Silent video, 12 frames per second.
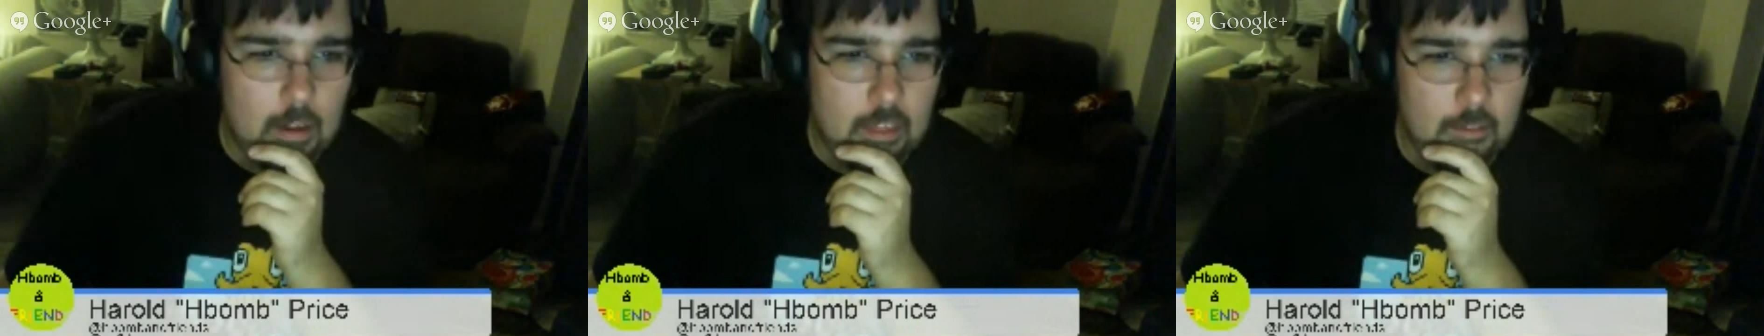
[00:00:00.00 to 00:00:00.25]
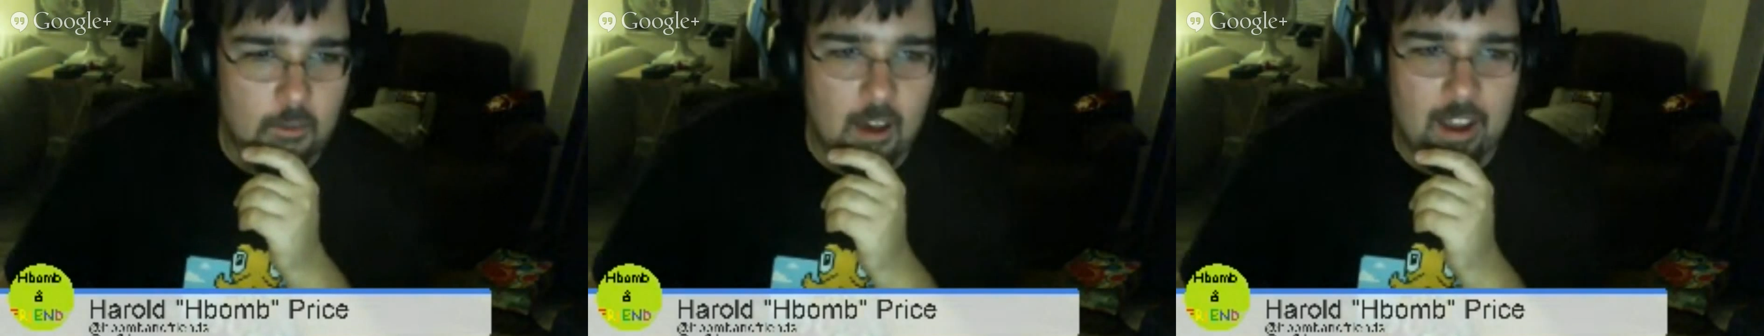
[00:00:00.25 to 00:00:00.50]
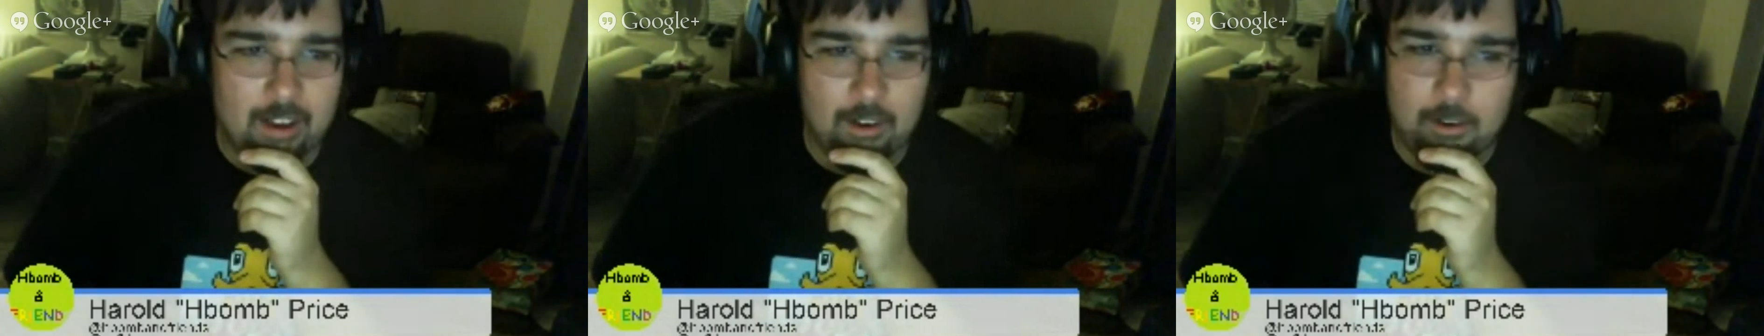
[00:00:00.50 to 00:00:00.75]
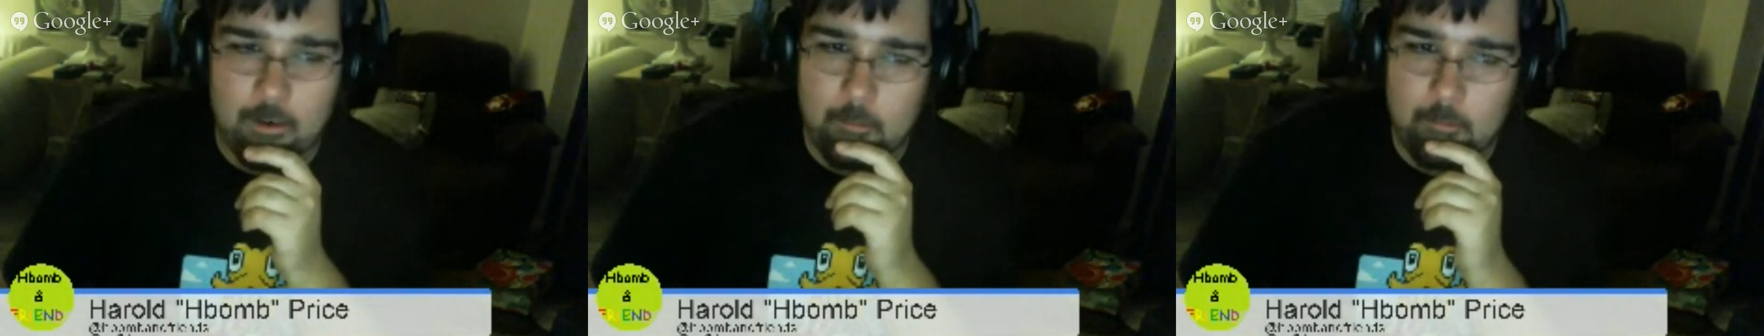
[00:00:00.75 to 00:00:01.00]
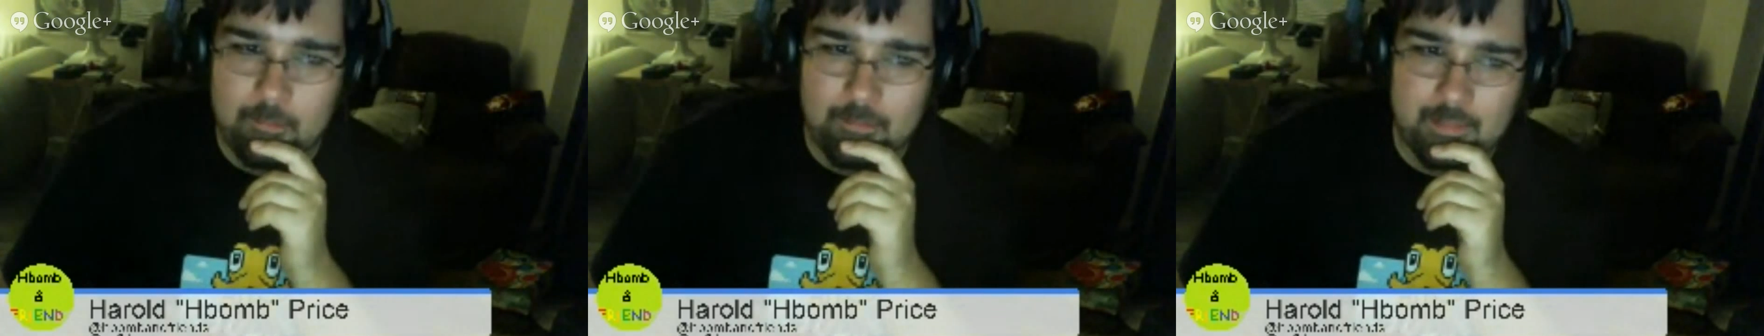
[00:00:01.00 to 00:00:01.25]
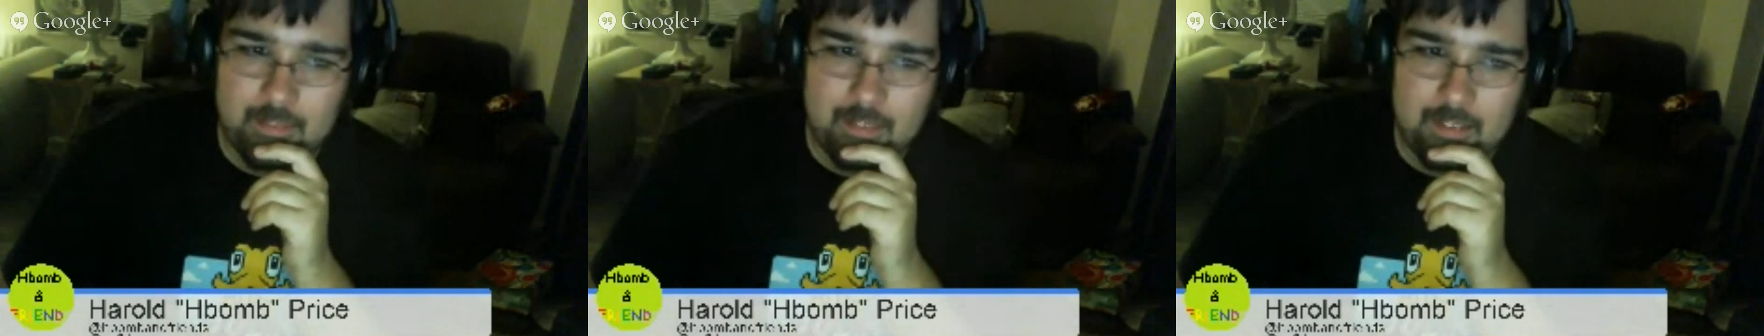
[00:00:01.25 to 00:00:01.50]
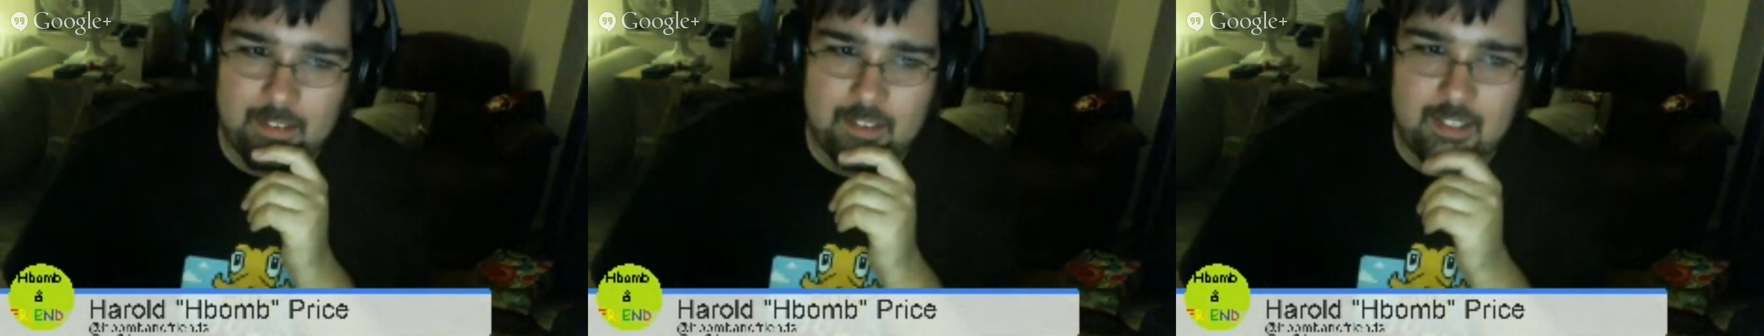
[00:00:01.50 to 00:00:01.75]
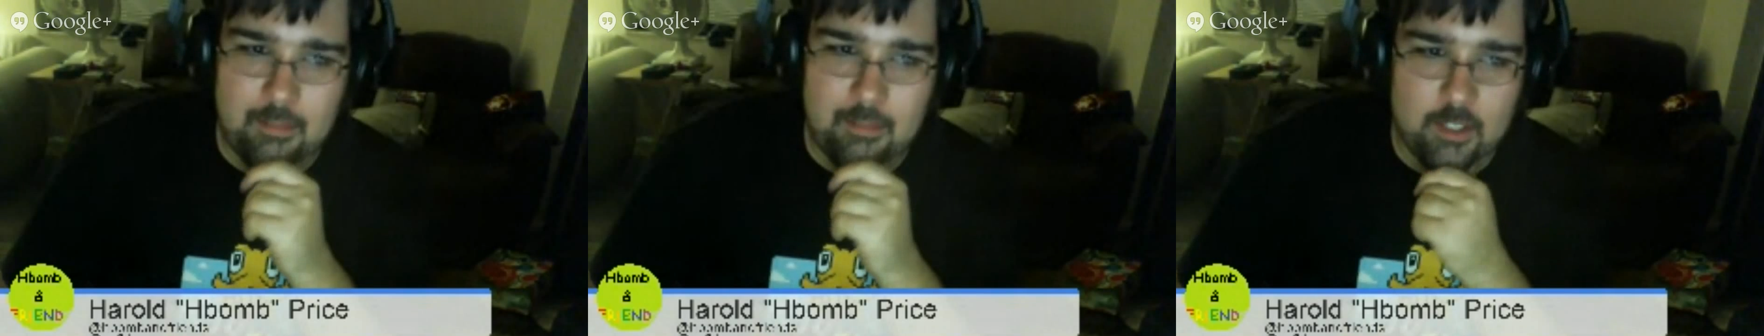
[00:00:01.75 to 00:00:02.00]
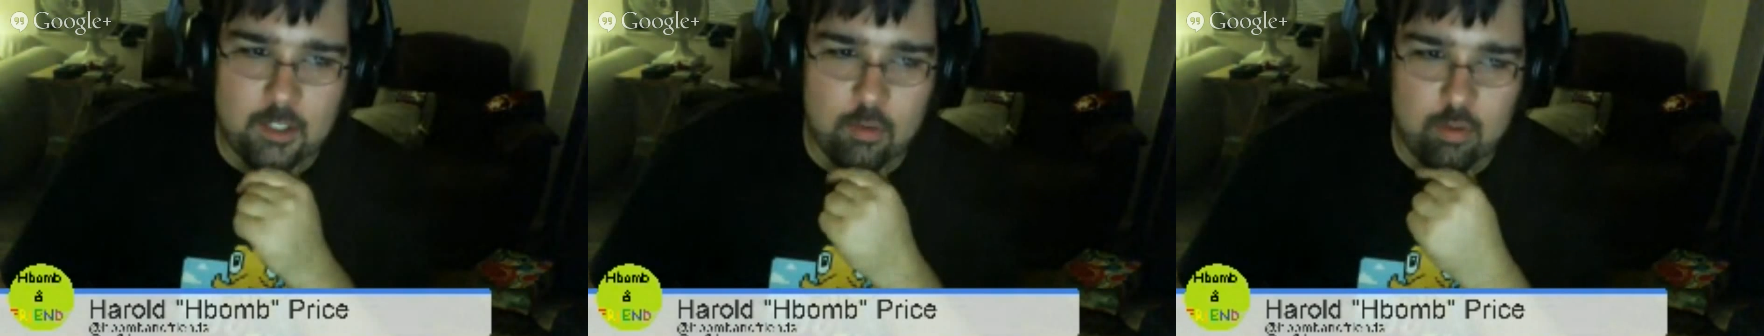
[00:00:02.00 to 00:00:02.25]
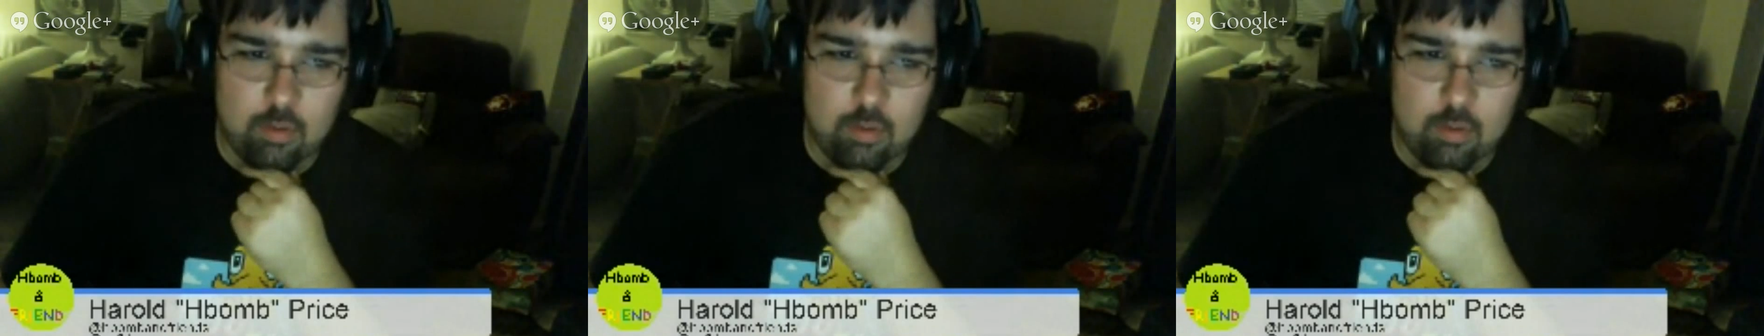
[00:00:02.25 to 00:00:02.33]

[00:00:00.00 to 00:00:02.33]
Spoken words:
of Fire, Demon's